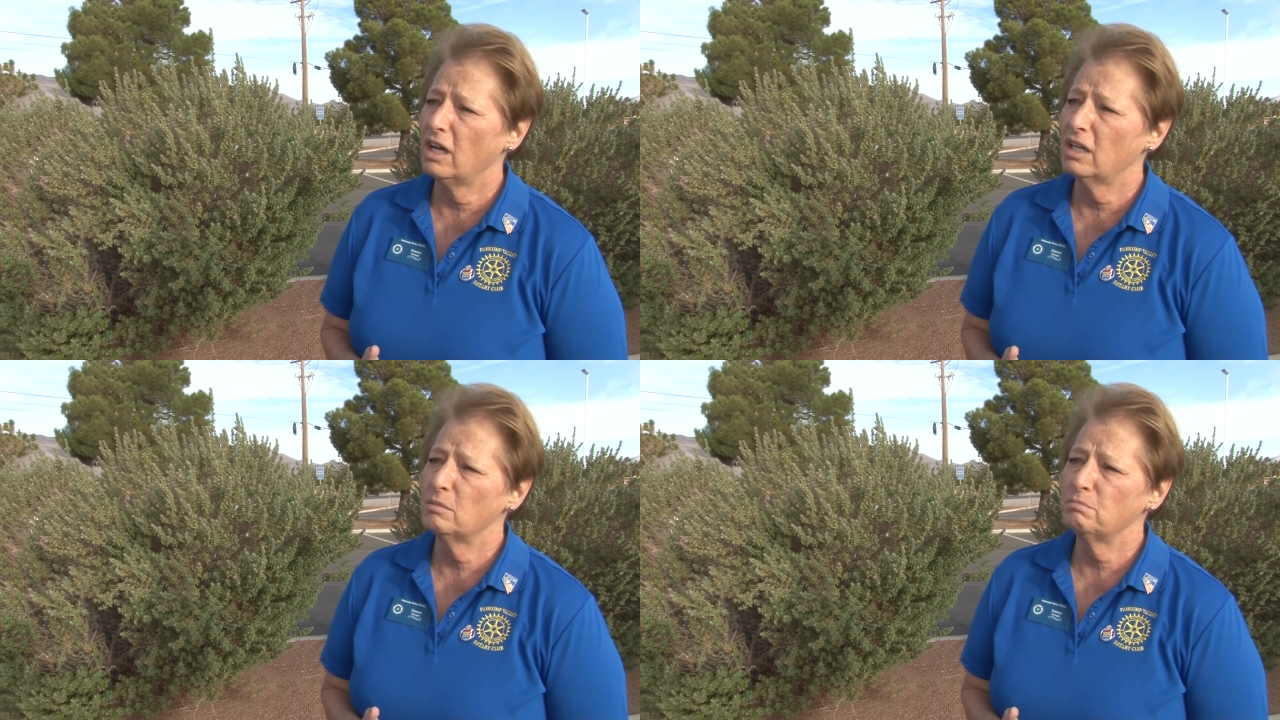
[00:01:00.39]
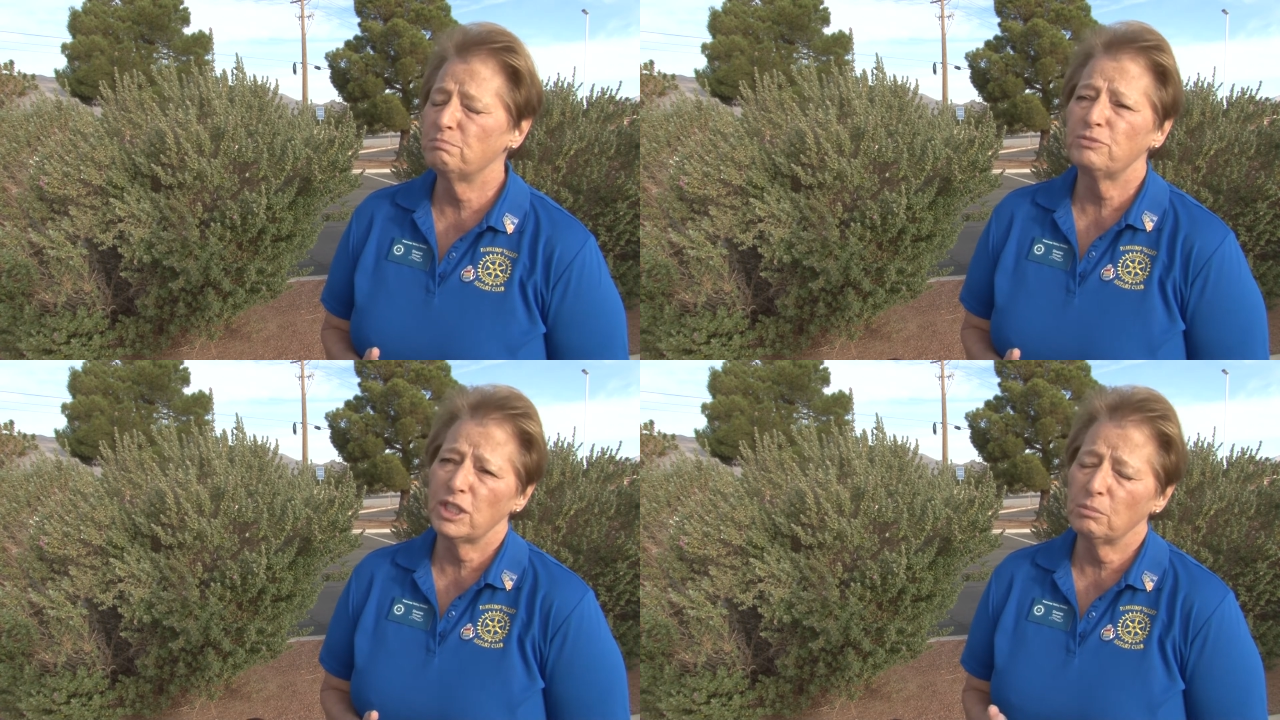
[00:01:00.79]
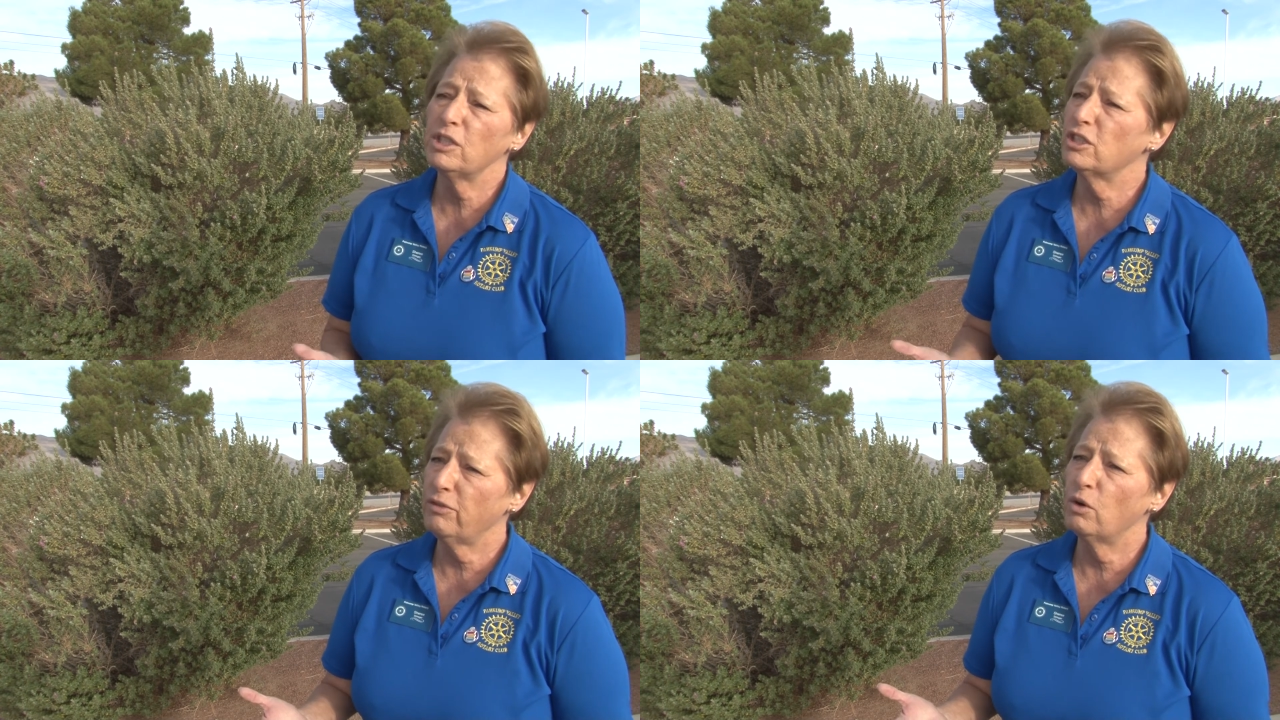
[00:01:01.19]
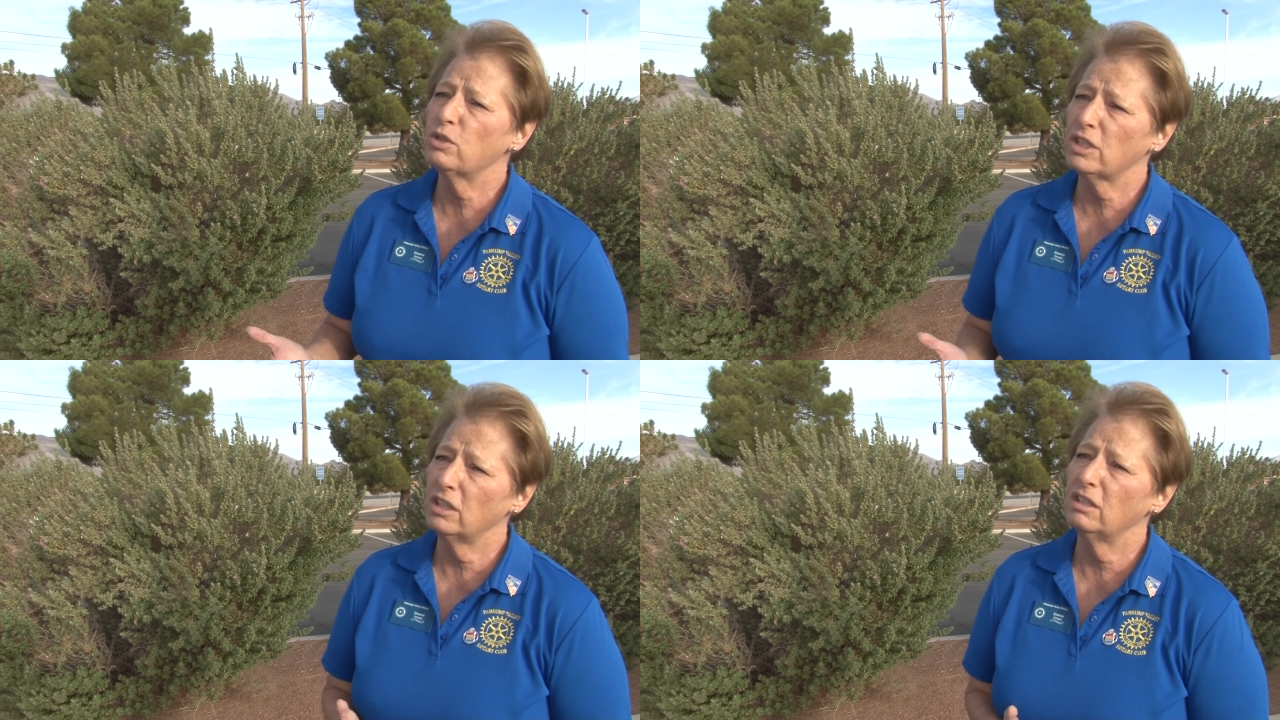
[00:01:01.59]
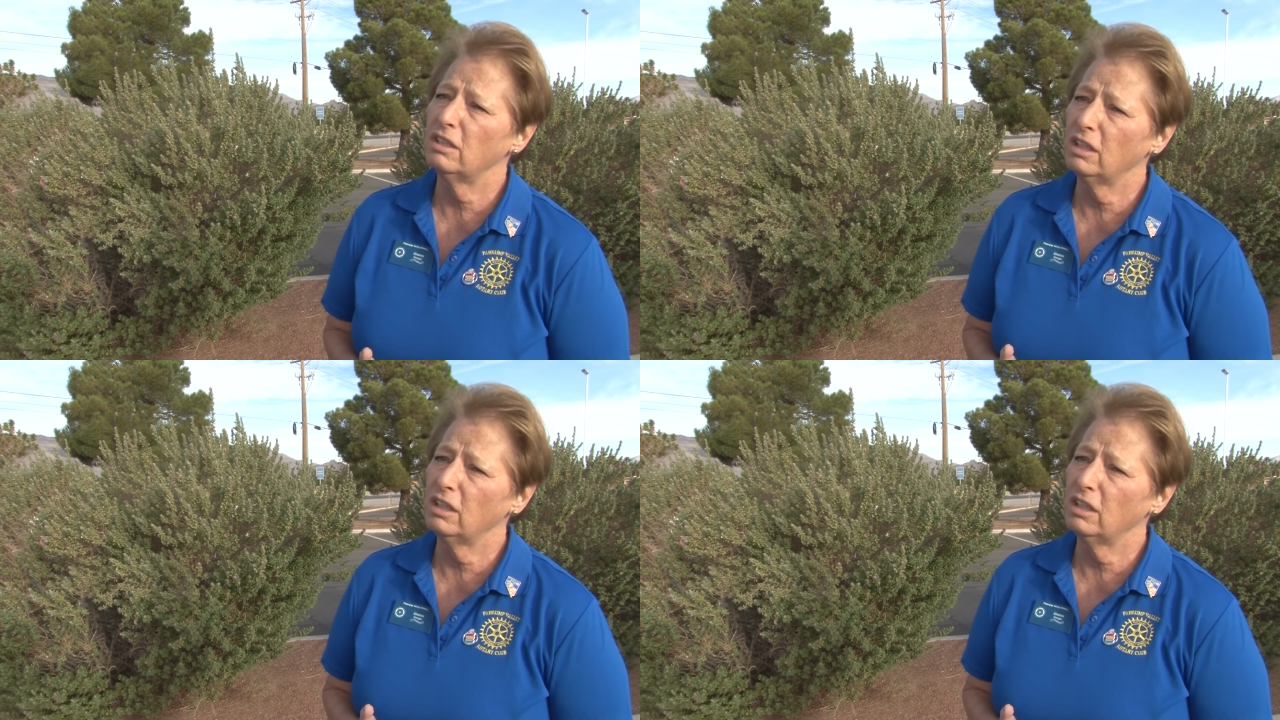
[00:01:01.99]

um, some of these folks can,